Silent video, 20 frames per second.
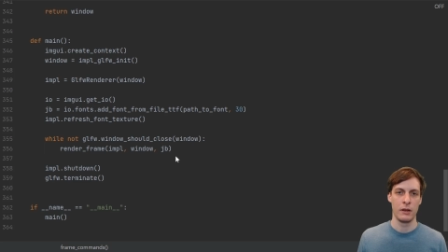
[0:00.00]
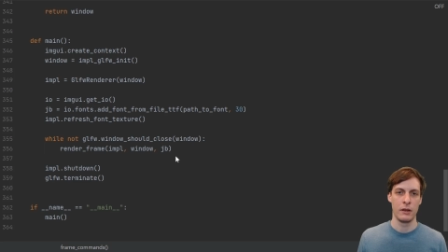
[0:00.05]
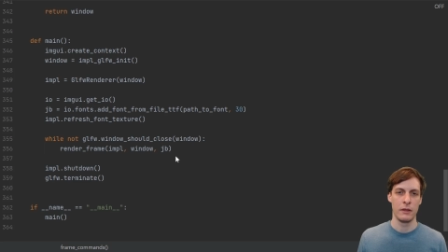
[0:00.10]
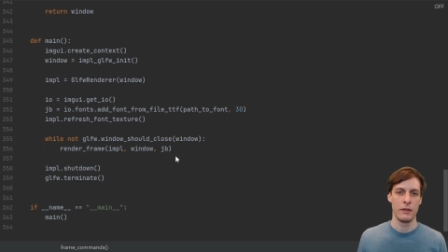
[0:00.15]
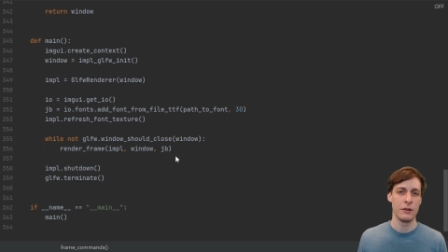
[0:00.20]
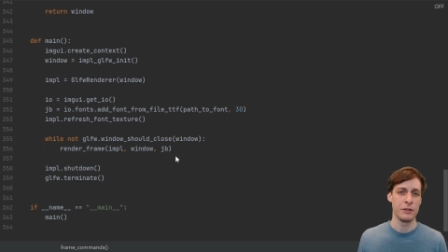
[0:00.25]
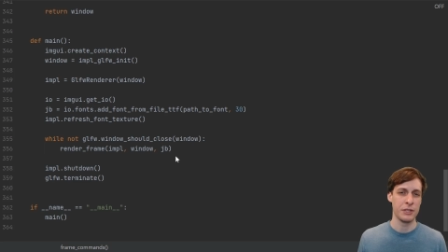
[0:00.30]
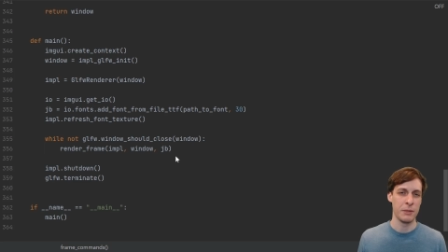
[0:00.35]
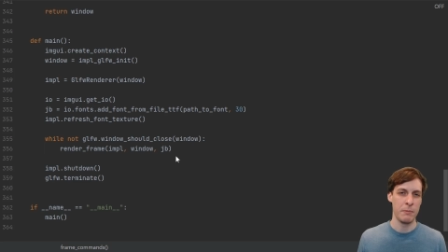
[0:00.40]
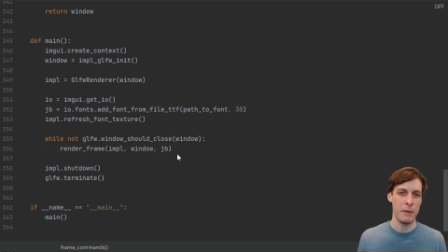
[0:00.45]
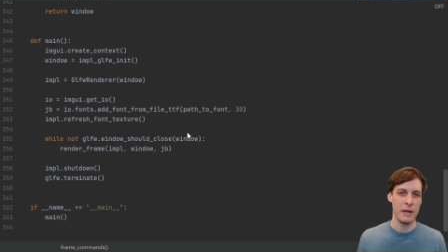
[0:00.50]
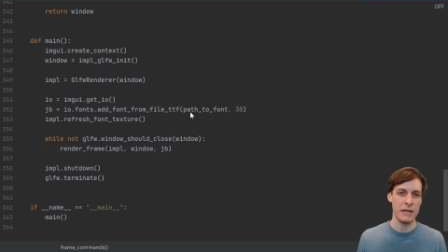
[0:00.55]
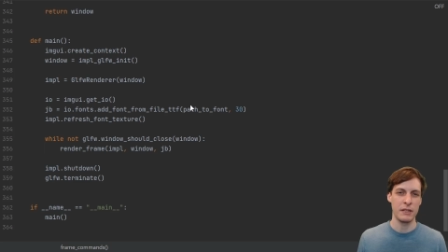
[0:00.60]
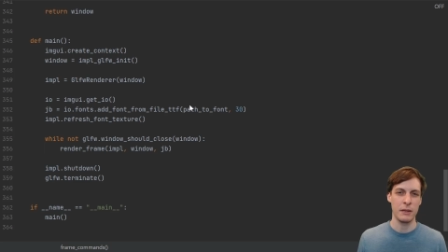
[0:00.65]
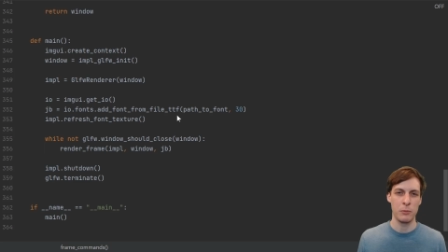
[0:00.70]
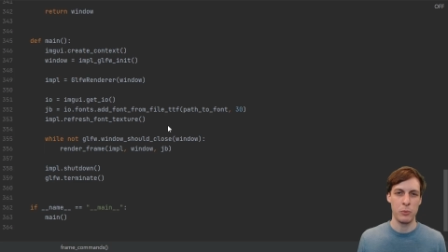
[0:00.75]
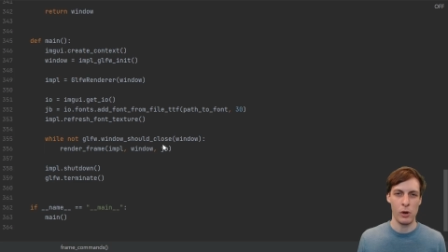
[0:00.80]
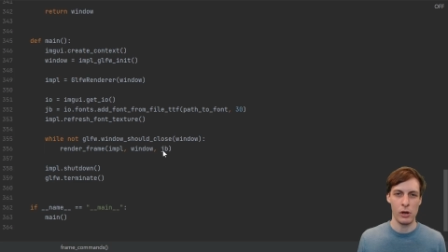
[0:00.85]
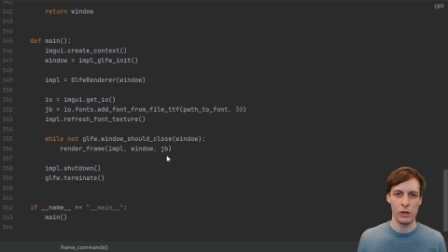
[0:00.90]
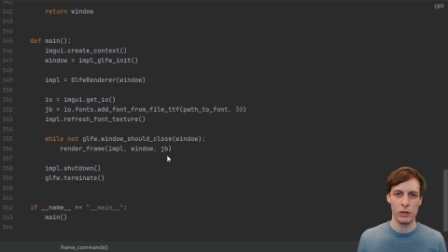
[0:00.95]
There's some
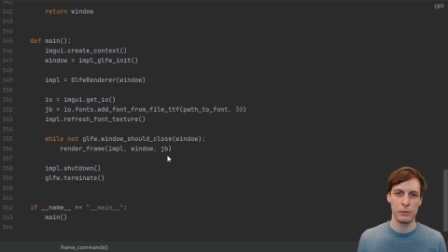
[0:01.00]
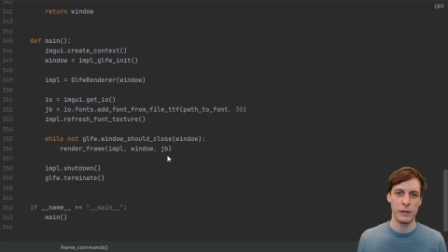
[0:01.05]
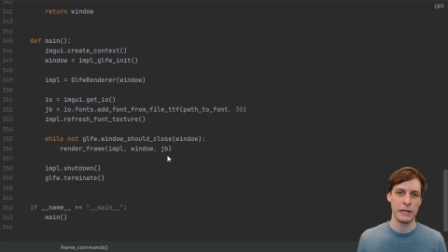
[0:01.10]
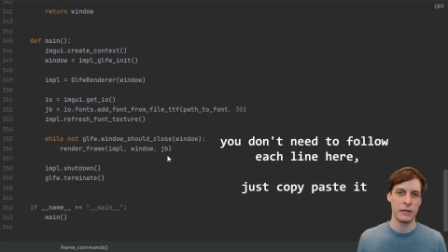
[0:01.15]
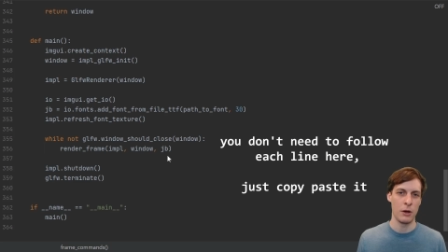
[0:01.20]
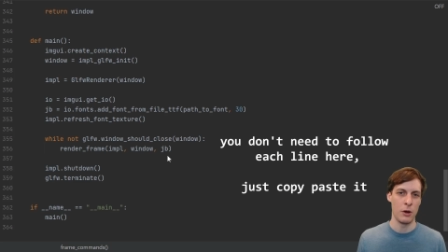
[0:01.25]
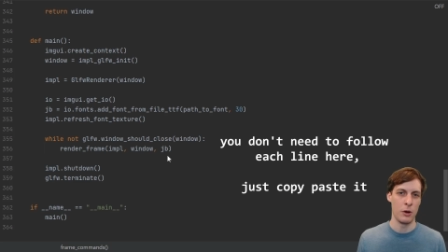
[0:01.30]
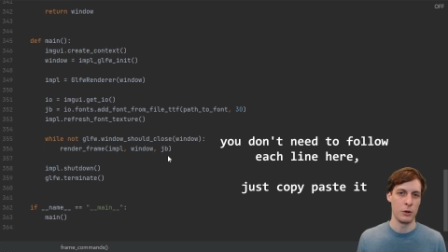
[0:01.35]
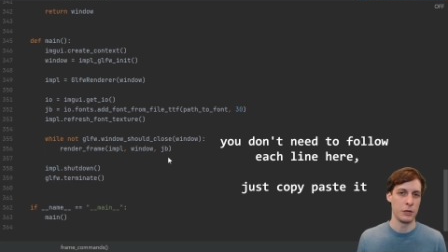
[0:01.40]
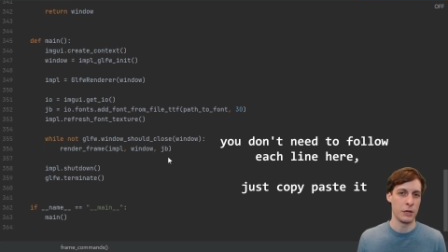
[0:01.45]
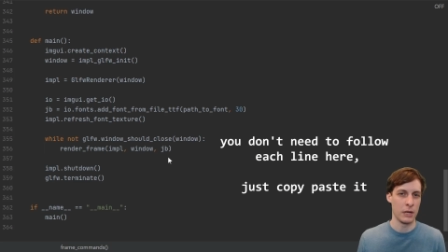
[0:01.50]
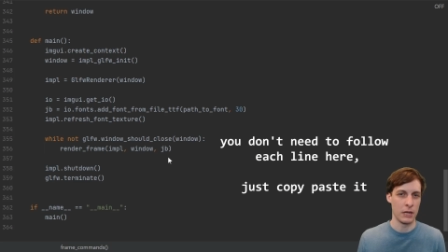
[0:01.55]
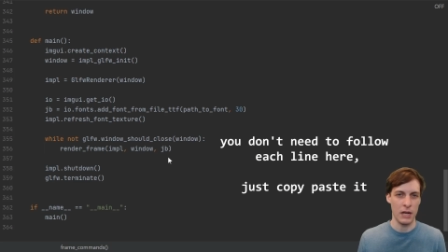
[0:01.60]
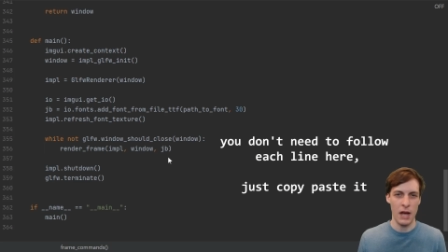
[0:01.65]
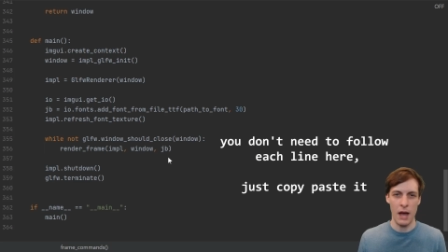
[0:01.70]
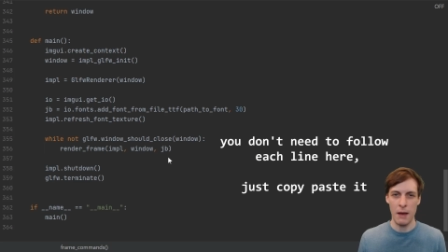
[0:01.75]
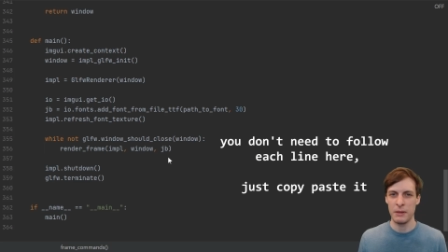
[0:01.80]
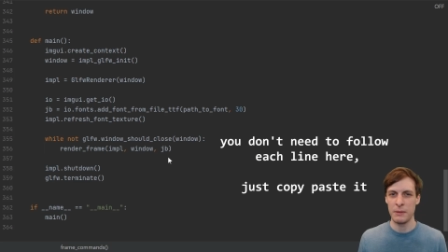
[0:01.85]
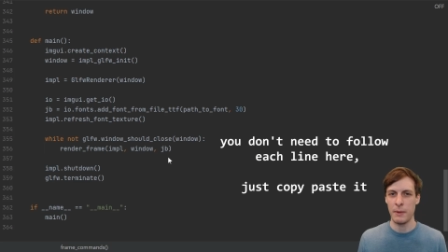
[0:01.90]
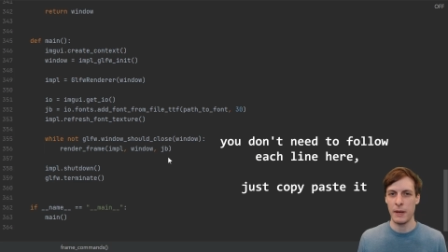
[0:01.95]
basic boilerplate code you can
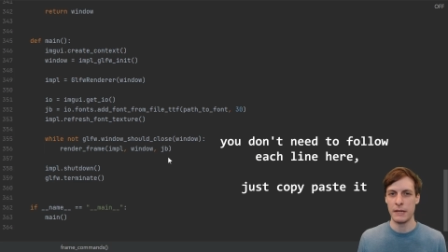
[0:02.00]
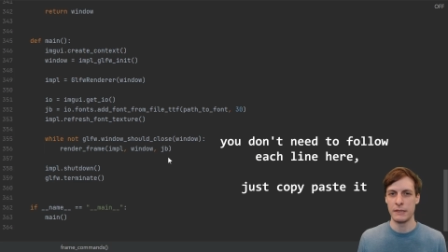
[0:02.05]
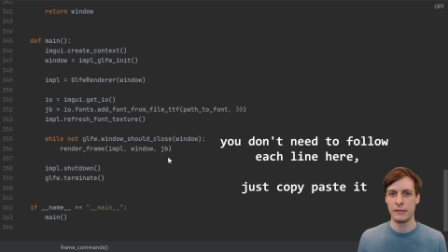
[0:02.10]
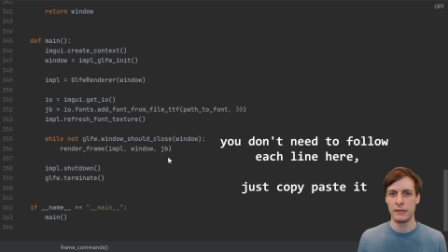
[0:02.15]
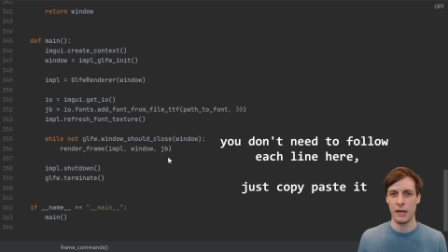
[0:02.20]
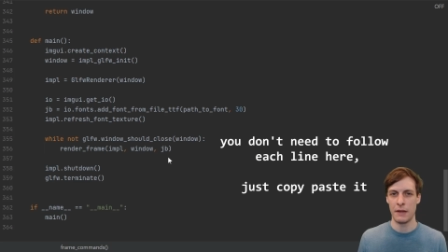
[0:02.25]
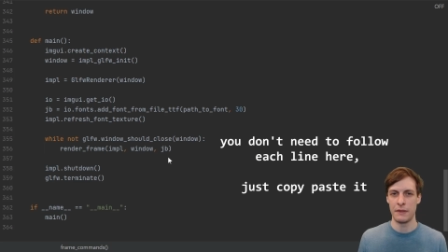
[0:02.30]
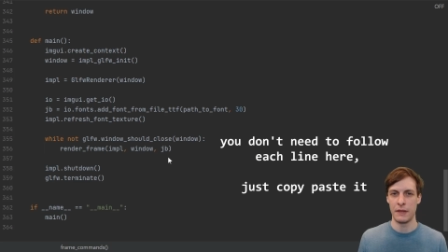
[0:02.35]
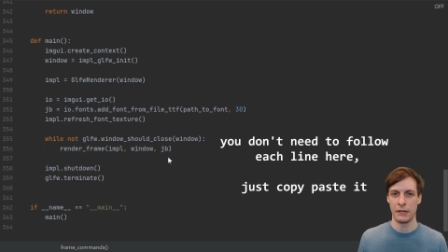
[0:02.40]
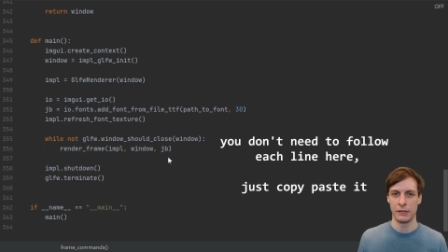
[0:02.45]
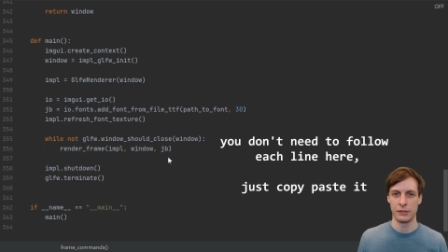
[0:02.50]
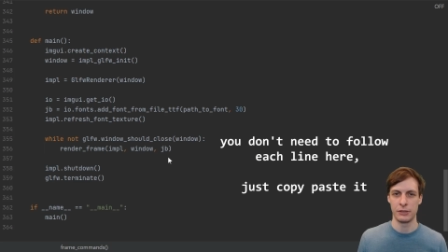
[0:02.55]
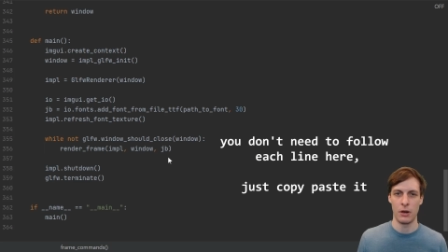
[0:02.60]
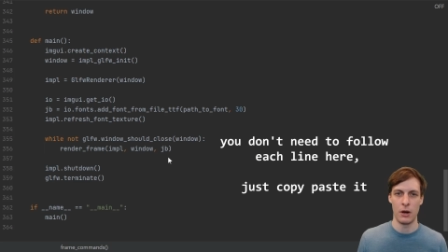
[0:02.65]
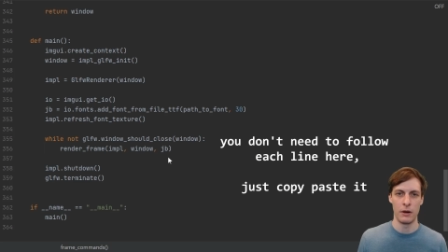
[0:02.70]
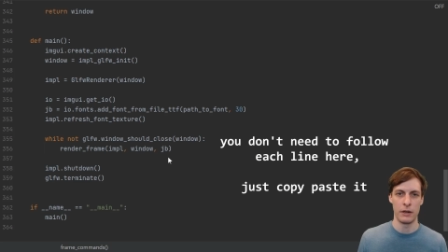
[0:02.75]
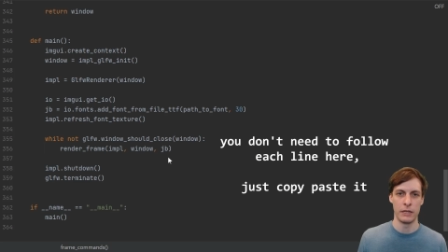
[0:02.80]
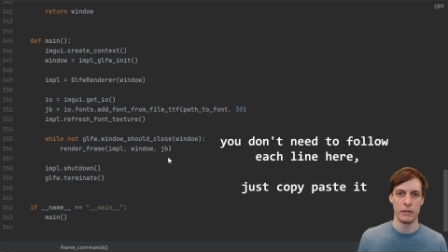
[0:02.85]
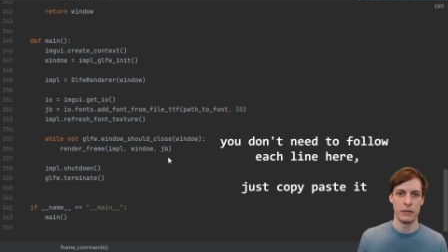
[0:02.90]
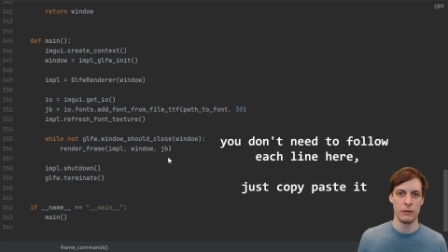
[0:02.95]
copy paste to get things
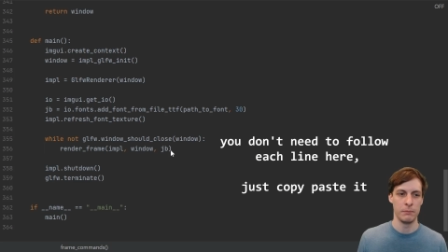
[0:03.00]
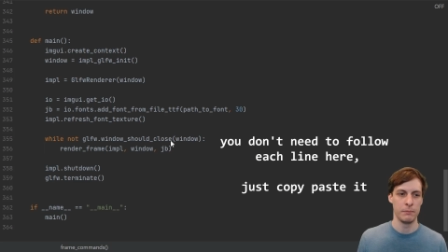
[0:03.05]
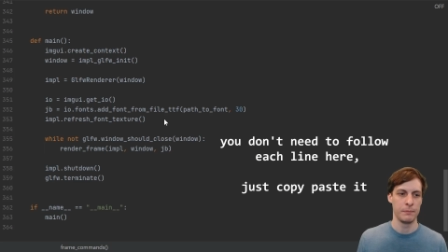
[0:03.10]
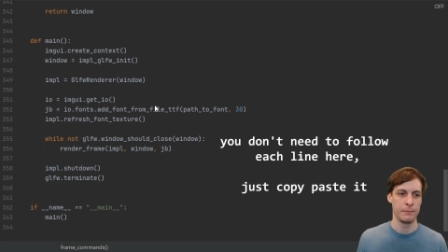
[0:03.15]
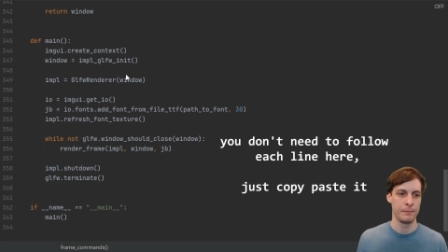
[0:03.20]
started.